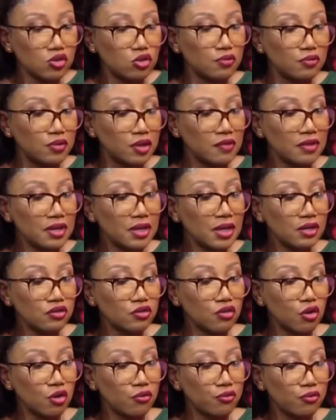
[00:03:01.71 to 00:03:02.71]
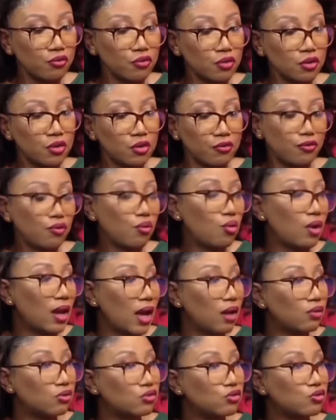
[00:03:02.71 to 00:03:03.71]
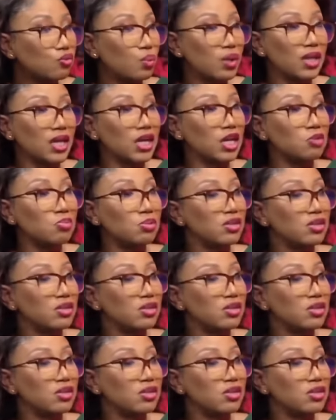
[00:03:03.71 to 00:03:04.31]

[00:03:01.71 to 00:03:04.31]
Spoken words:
that you've given us of the fallouts, whether it